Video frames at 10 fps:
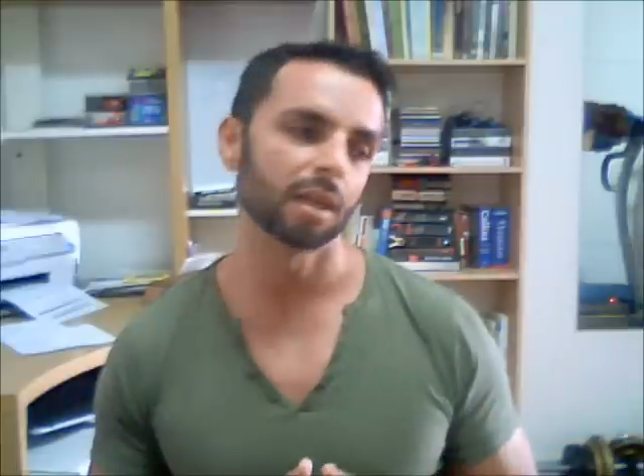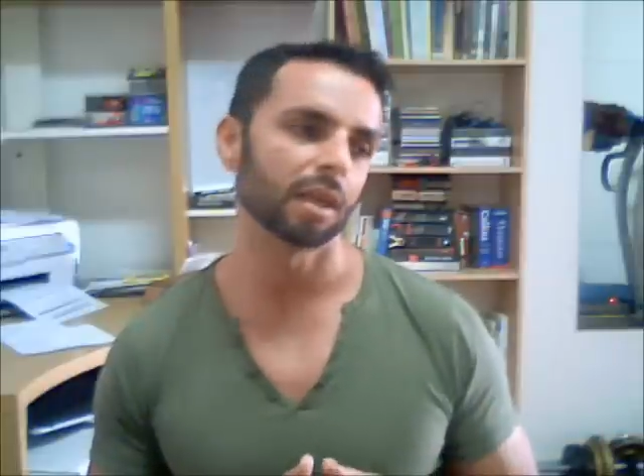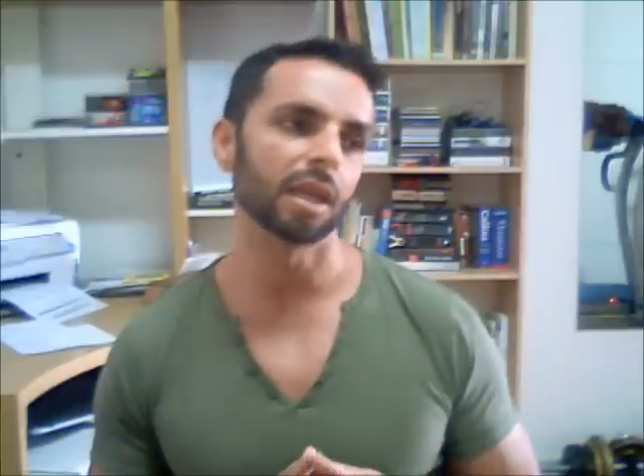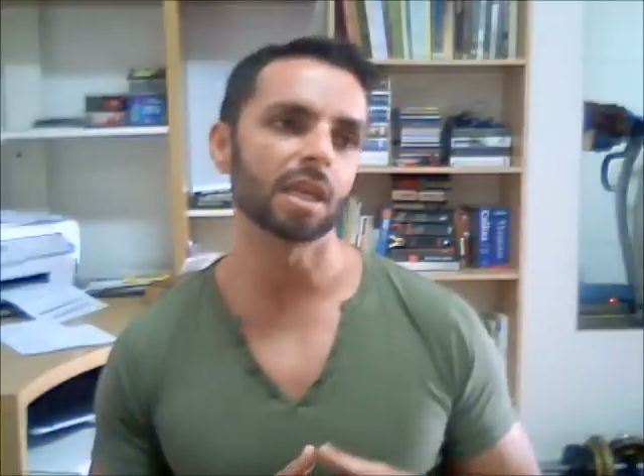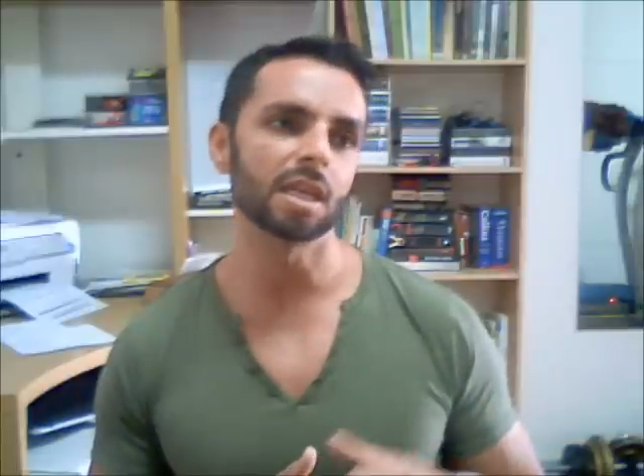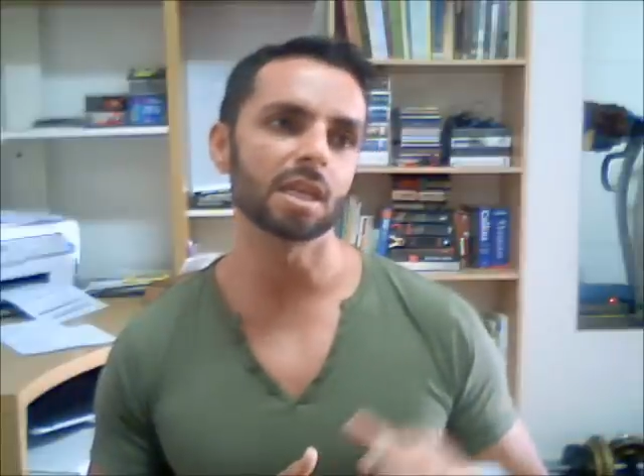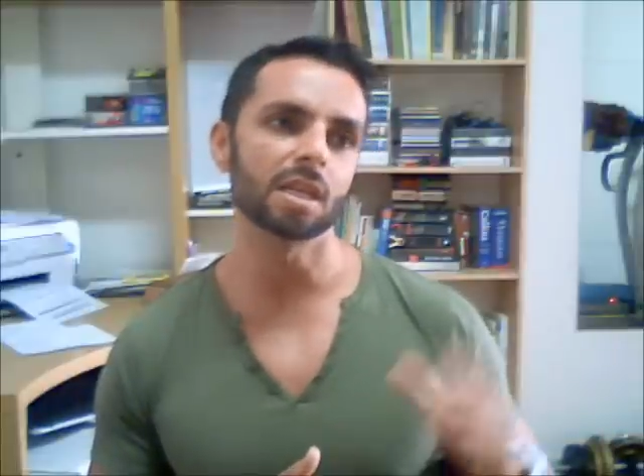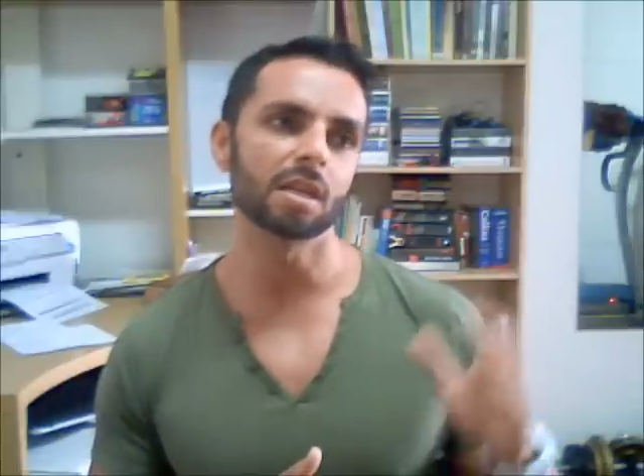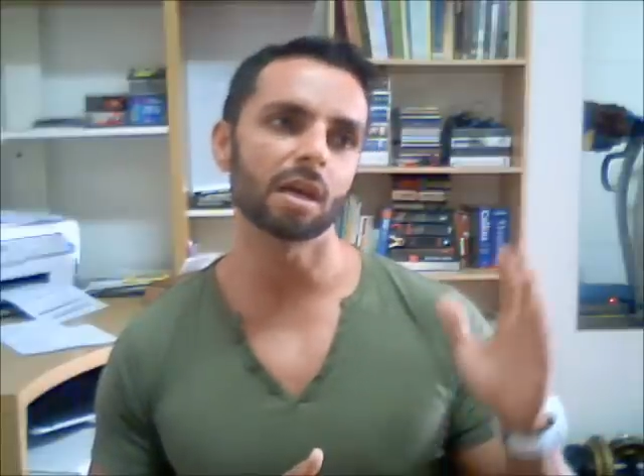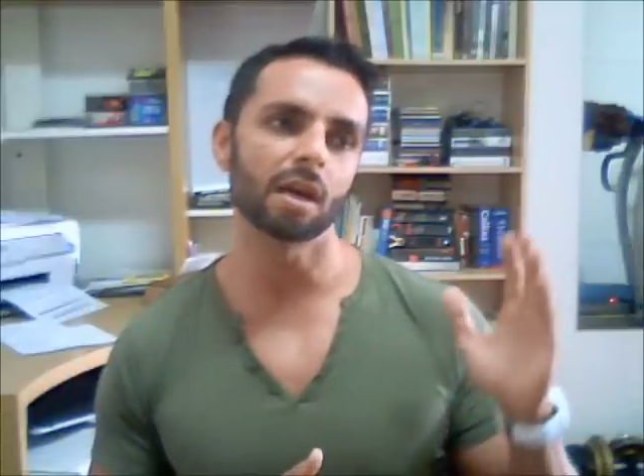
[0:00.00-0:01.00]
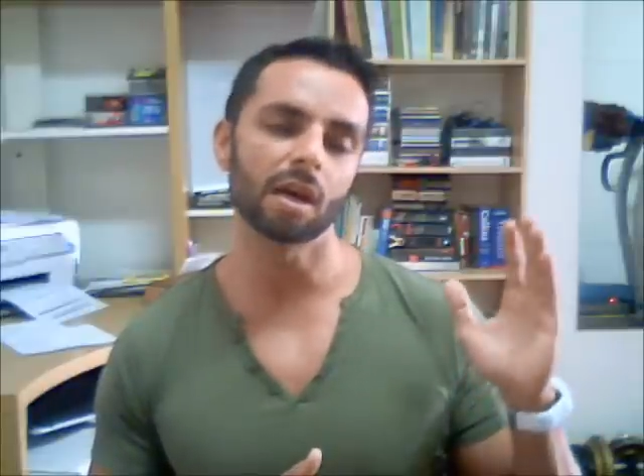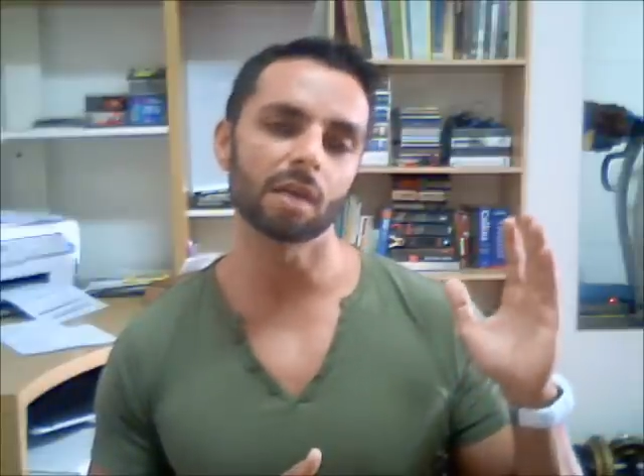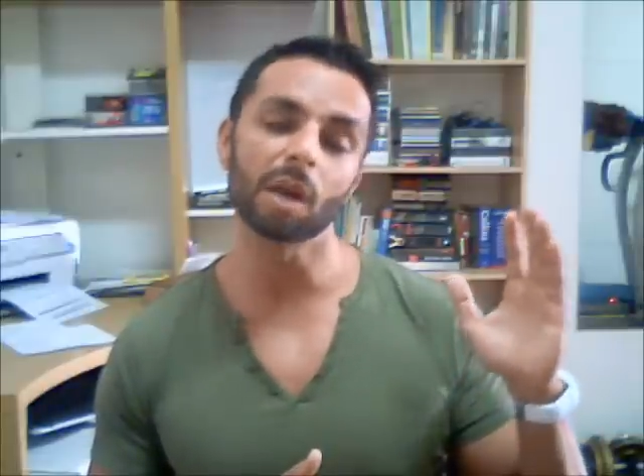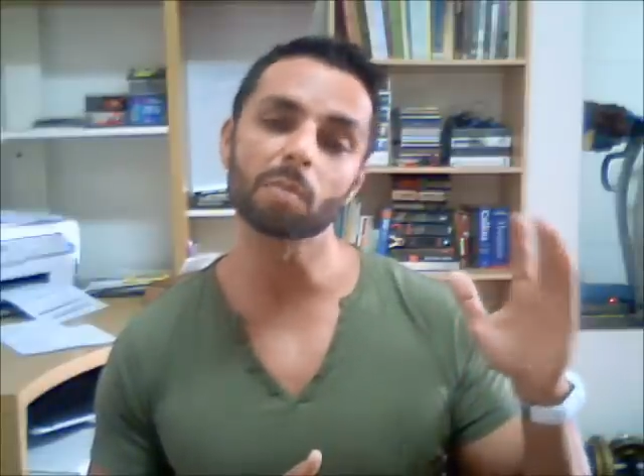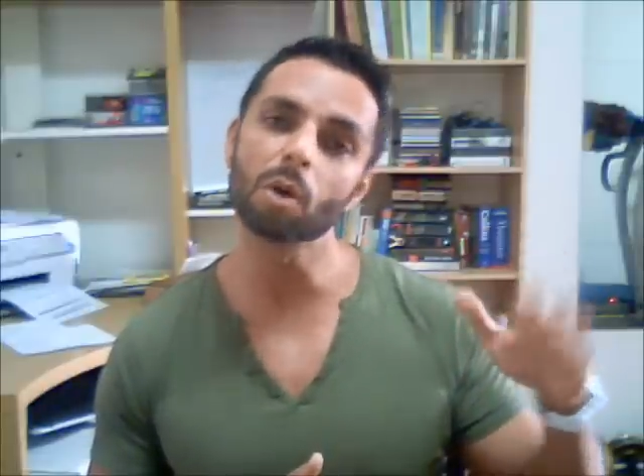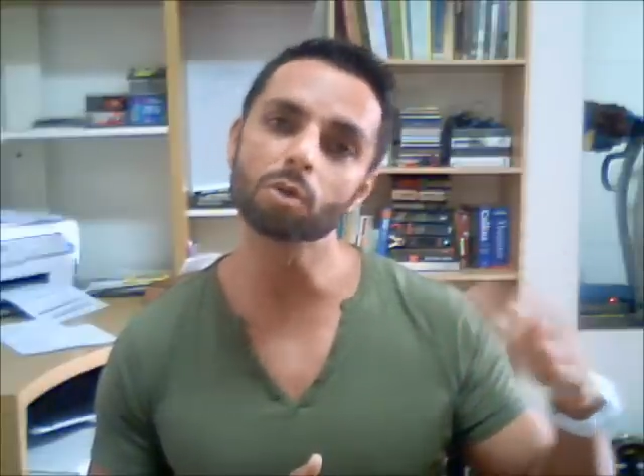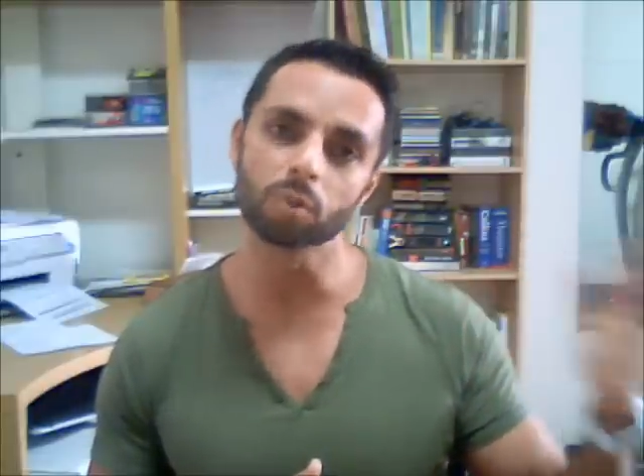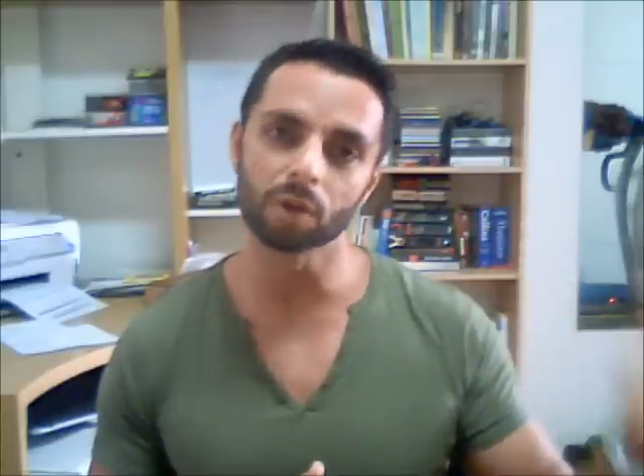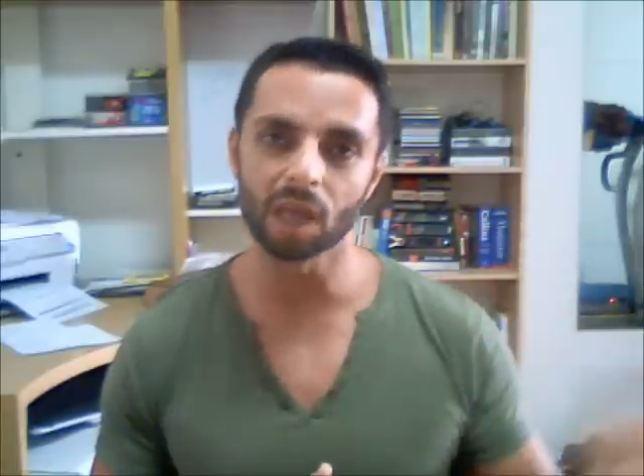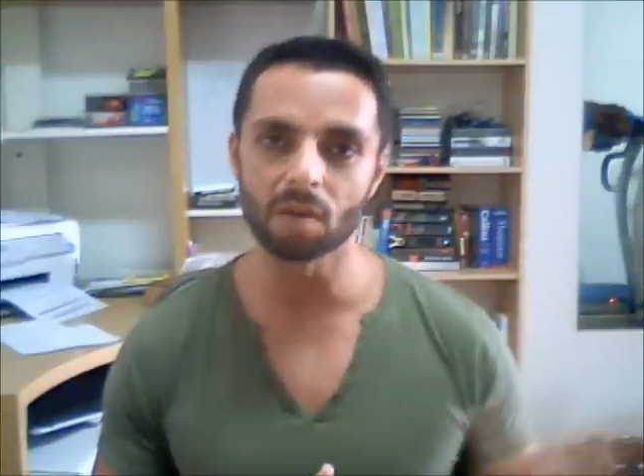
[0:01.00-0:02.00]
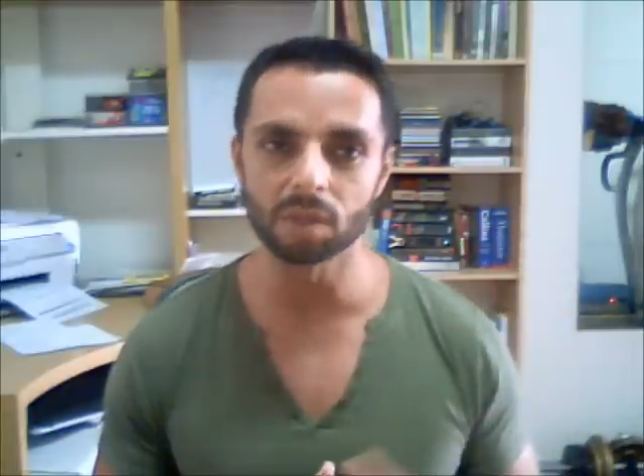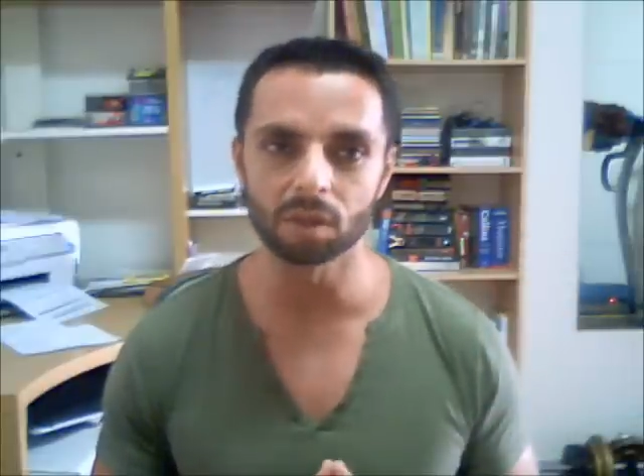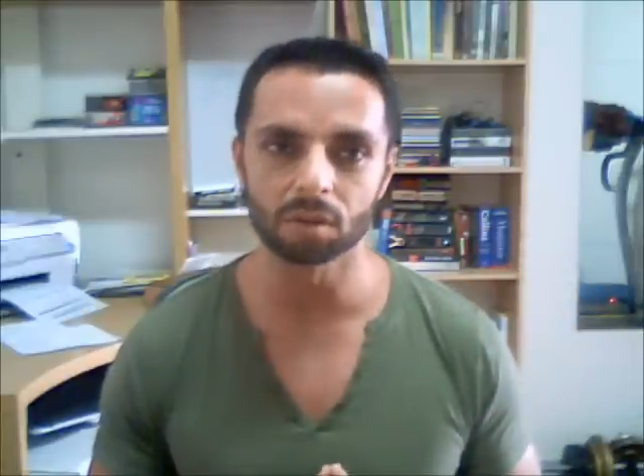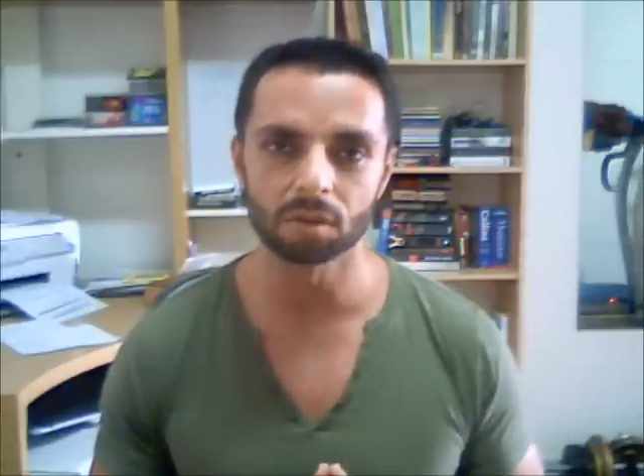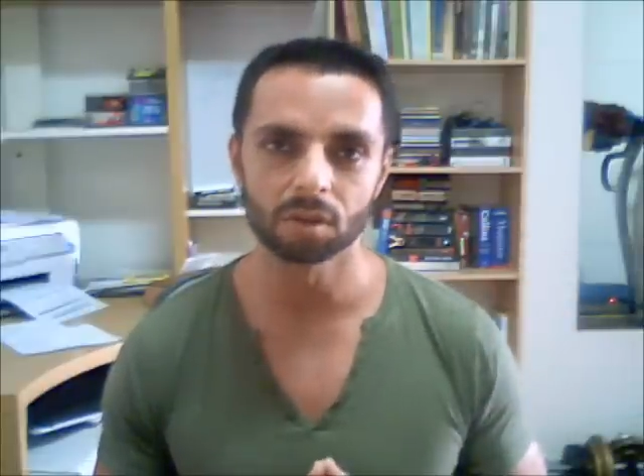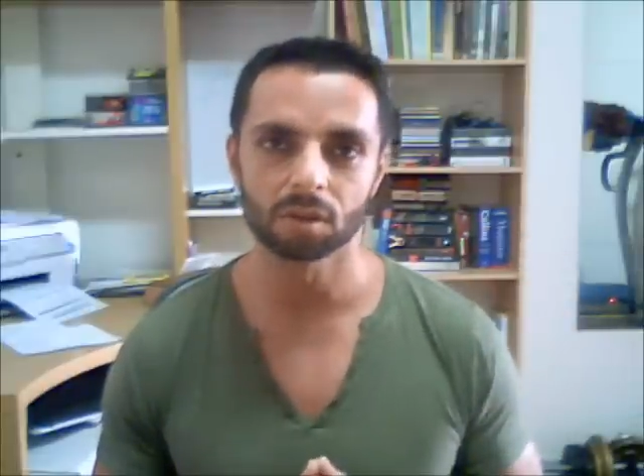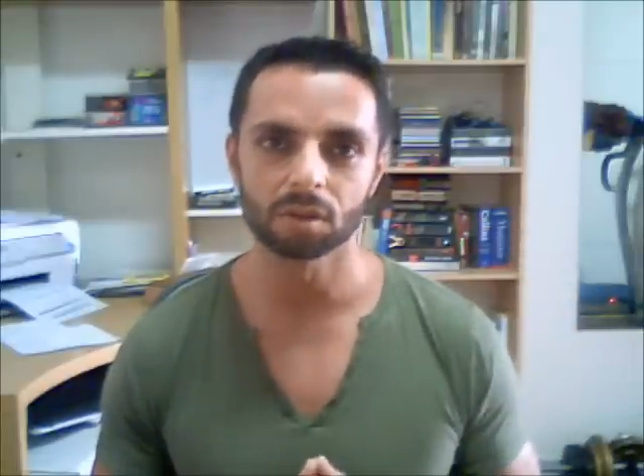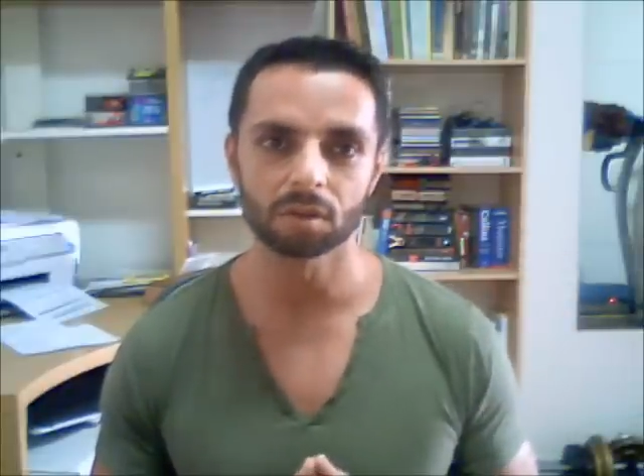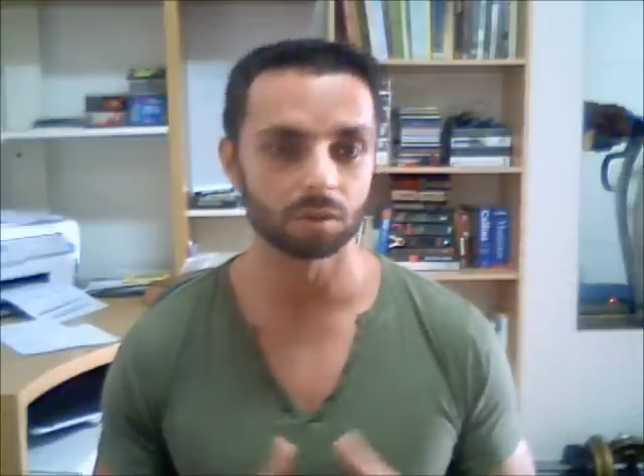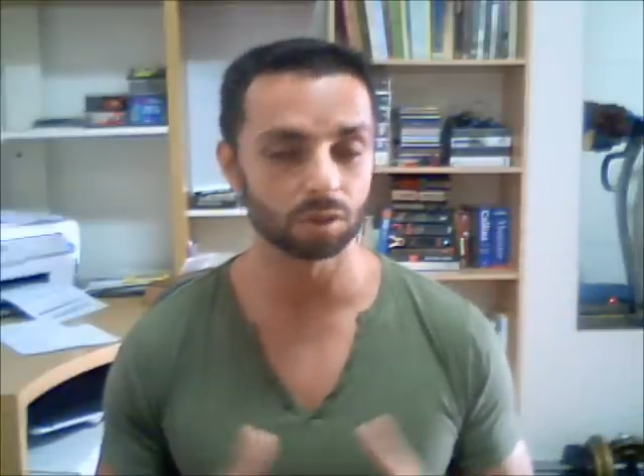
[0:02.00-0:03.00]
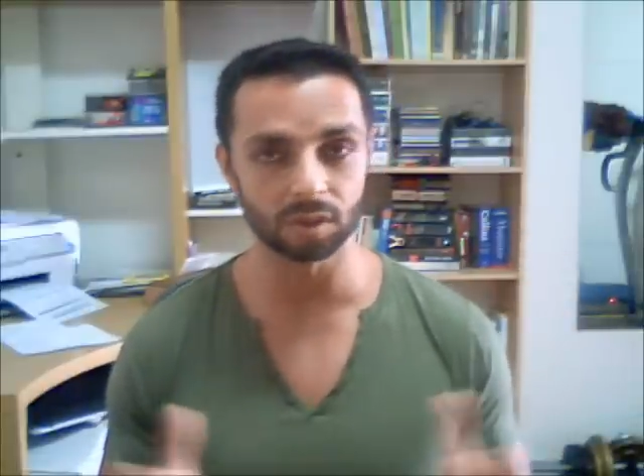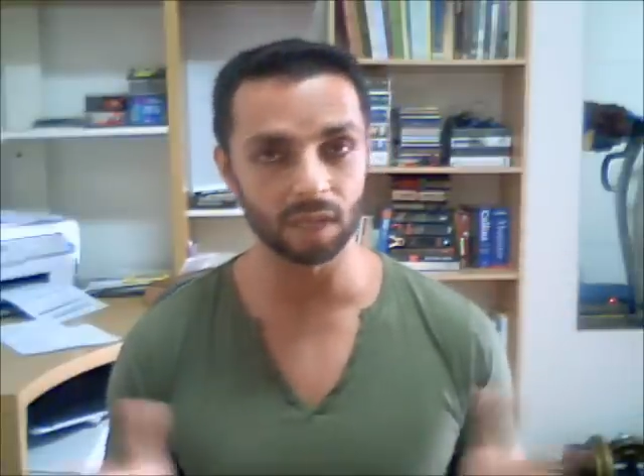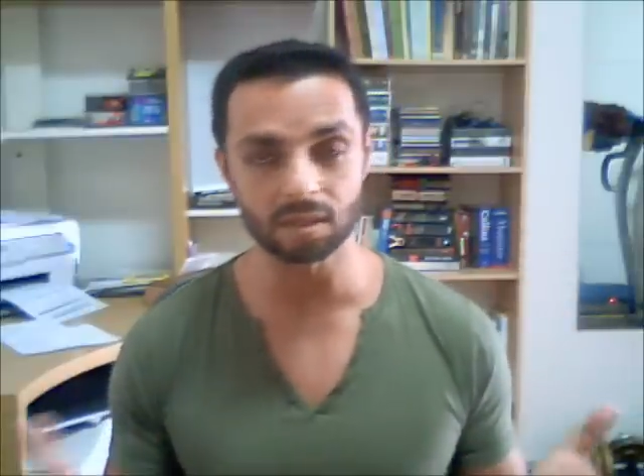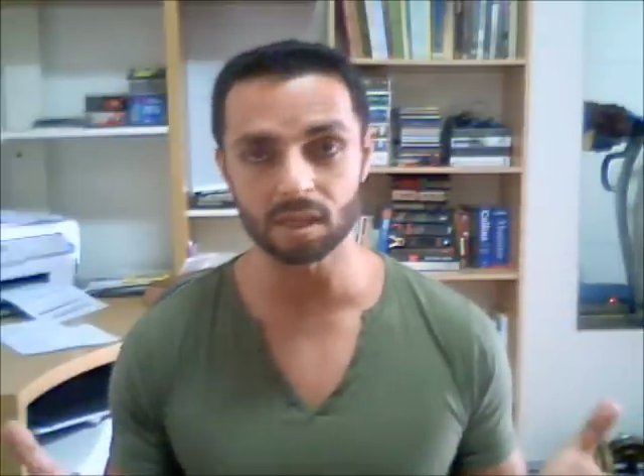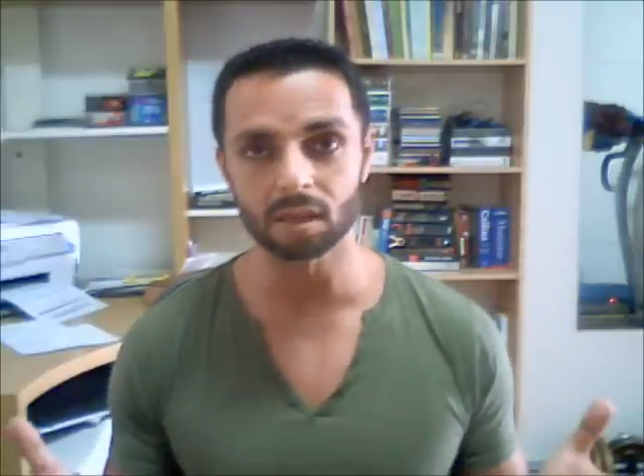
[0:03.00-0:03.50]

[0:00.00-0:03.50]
in my post-workout meal. That's it.